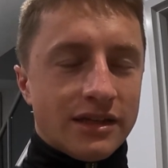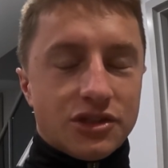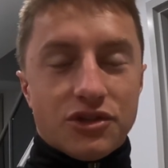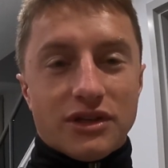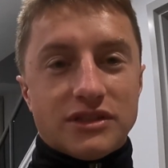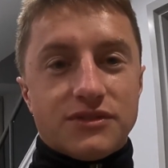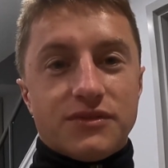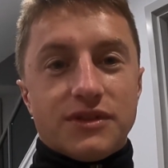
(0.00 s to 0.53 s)

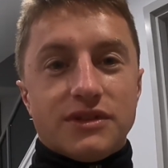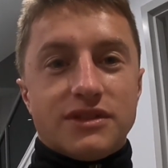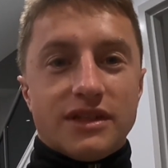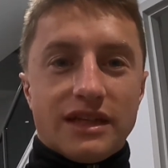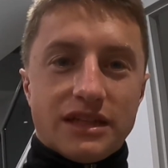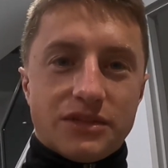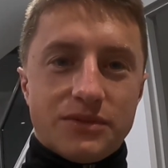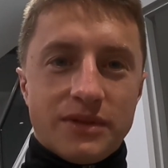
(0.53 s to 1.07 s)
transferred
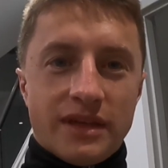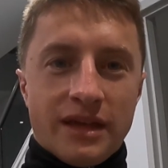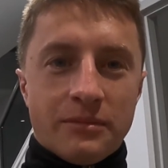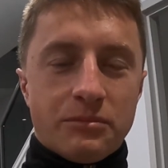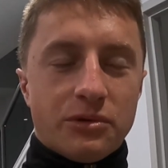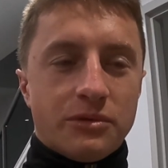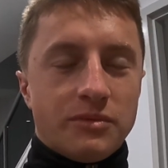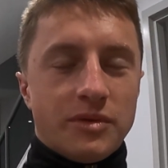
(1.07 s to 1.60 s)
to next
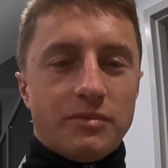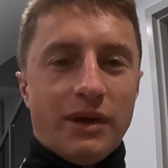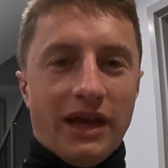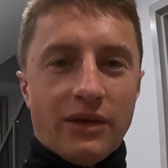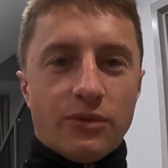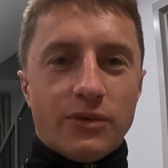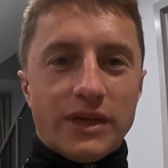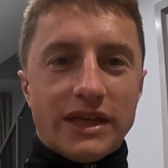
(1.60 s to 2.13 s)
weekend, putting me
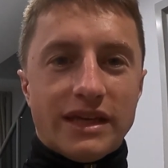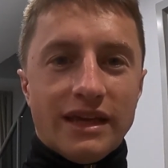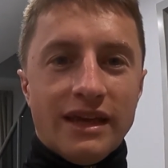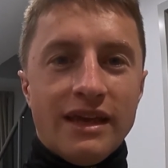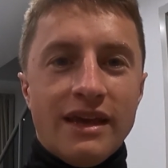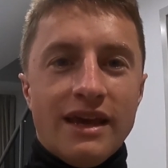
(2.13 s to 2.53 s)
back a week,